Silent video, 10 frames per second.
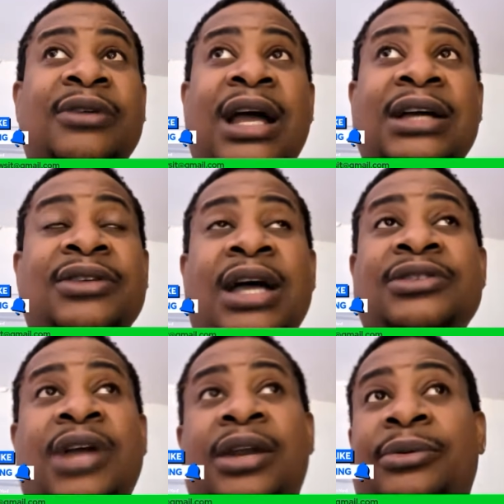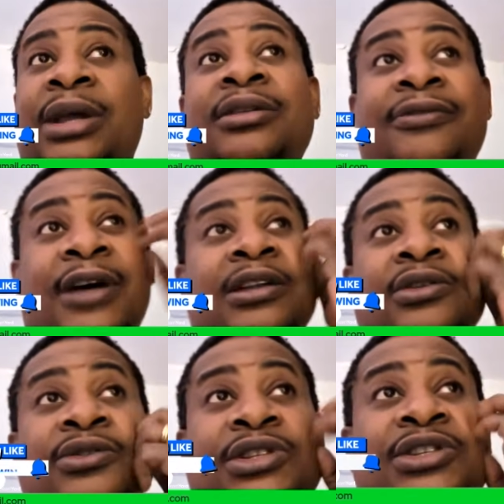I try to rectify
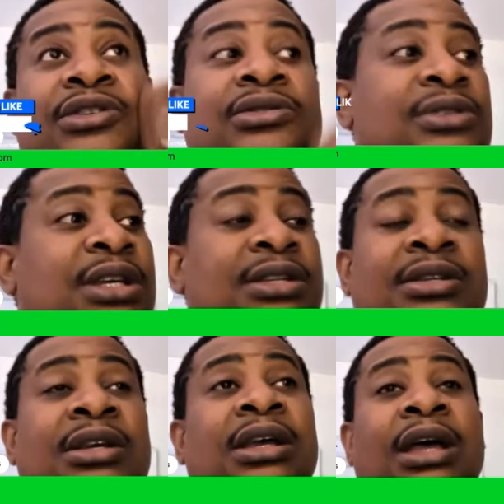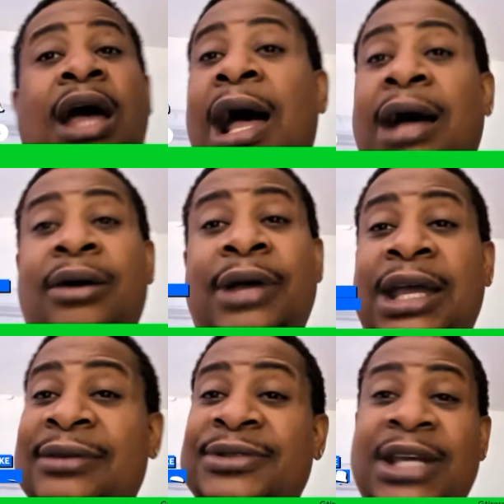those issues because I don't
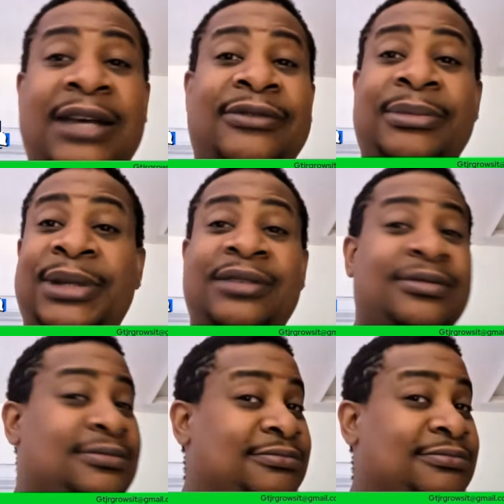have time for beef.